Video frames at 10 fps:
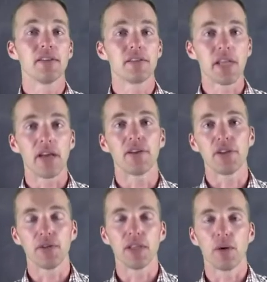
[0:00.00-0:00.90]
The standard
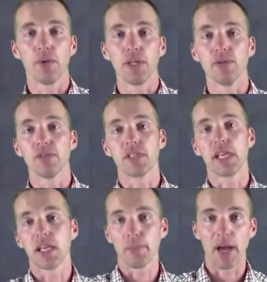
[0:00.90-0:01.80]
unit that we use is
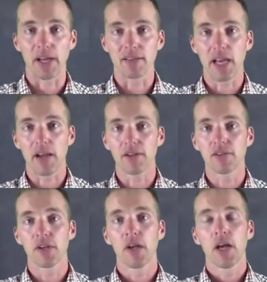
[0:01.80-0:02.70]

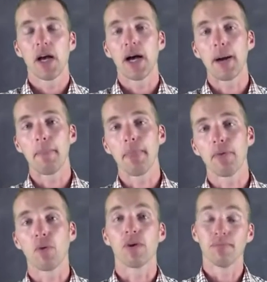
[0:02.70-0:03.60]
kilopascals,
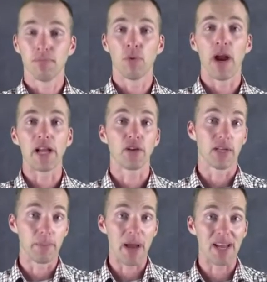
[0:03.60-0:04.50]
or more
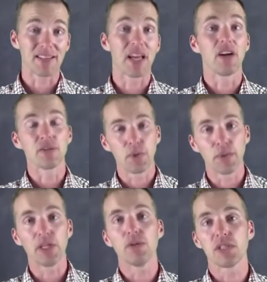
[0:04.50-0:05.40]
accurately pascals, but
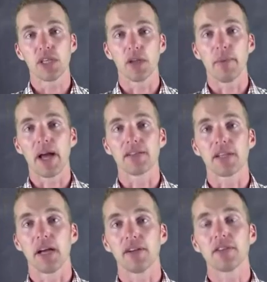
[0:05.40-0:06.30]
we use
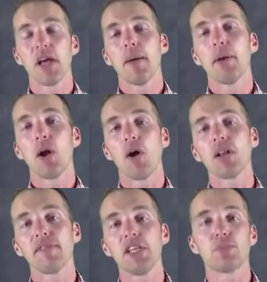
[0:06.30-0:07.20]
kilopascals. But
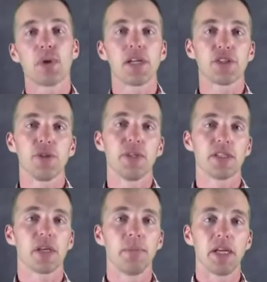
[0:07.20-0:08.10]
all of these pressure
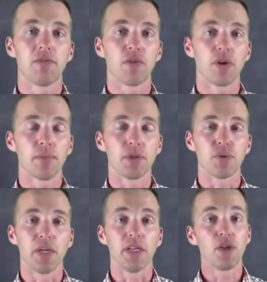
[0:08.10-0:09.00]
units can be converted
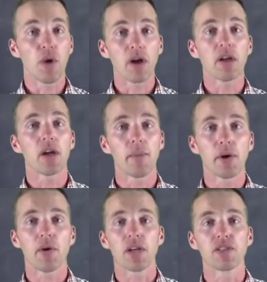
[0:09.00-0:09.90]
between, and you are going to come
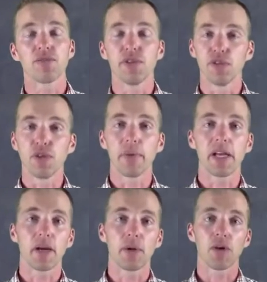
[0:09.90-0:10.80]
across a few. You
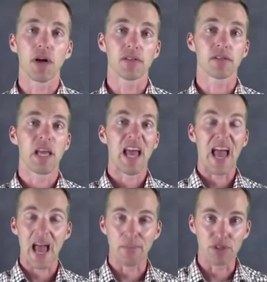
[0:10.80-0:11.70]
might come across
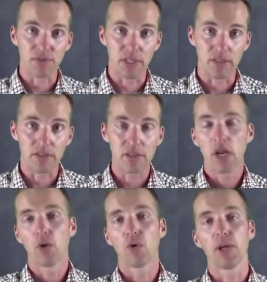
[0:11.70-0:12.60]
atmospheres,
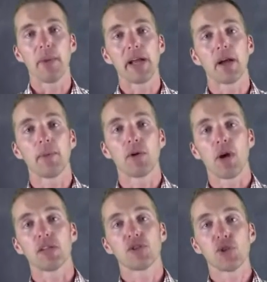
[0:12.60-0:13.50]
or you might come
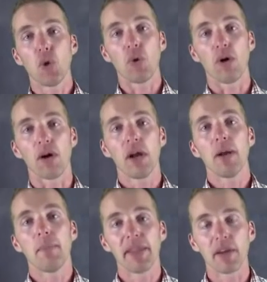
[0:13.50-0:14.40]
across torr,
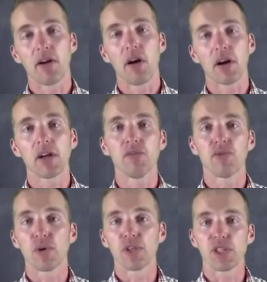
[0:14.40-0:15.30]
but there are
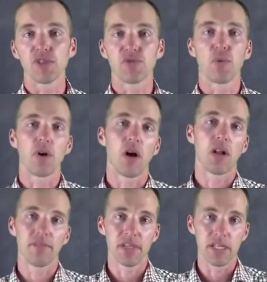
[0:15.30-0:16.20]
conversions for
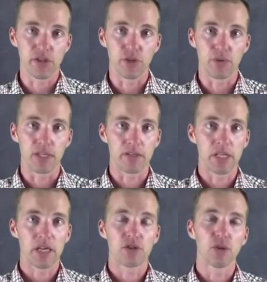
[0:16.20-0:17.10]
all of these units.
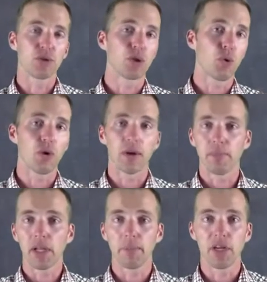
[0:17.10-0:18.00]
So torr and
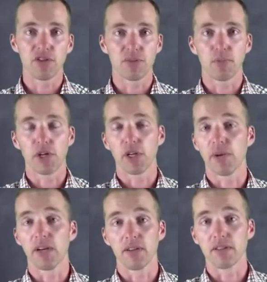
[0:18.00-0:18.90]
millimeters of
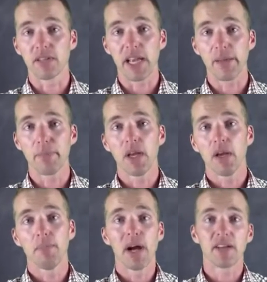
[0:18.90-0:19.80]
mercury are the same,
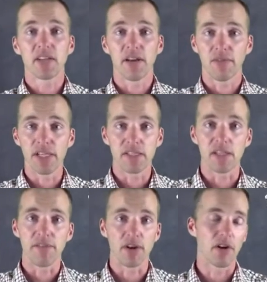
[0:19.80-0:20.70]
but every
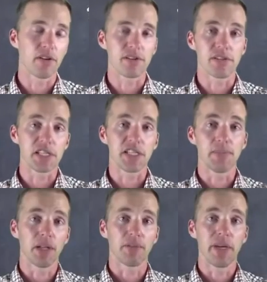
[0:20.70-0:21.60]
760
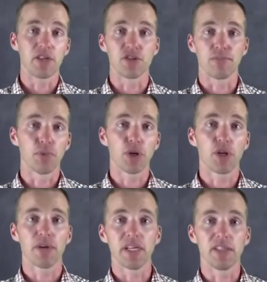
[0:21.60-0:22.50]
millimeters of
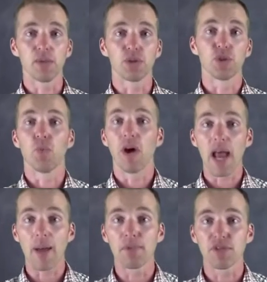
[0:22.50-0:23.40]
mercury is equal to 1
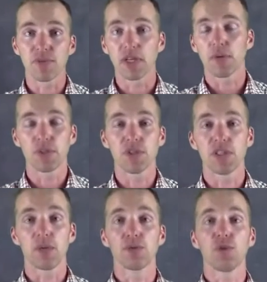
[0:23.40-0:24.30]
atmosphere, which
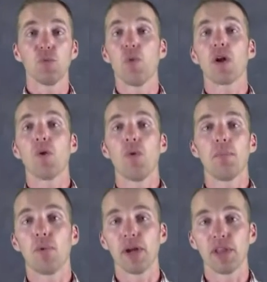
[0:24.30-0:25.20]
is equal to
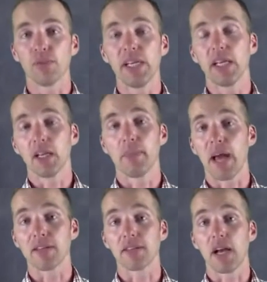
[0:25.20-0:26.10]
101.3
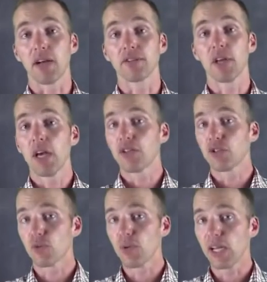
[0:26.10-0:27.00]
kilopascals.
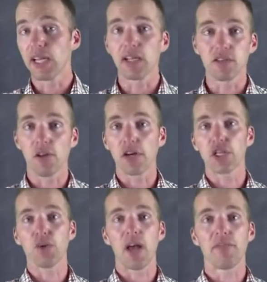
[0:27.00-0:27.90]
So really, as long
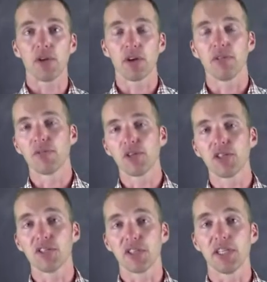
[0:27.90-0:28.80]
as you have your
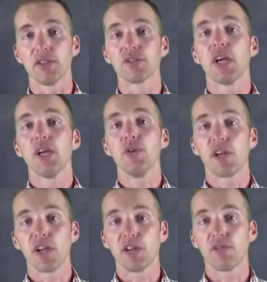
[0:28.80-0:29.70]
conversion skills, you
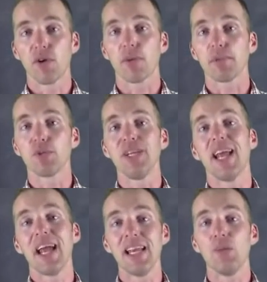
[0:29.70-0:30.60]
can convert between
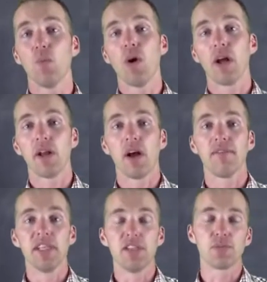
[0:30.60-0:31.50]
any one
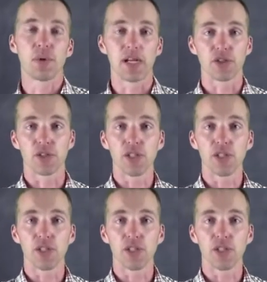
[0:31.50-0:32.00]
of these pressure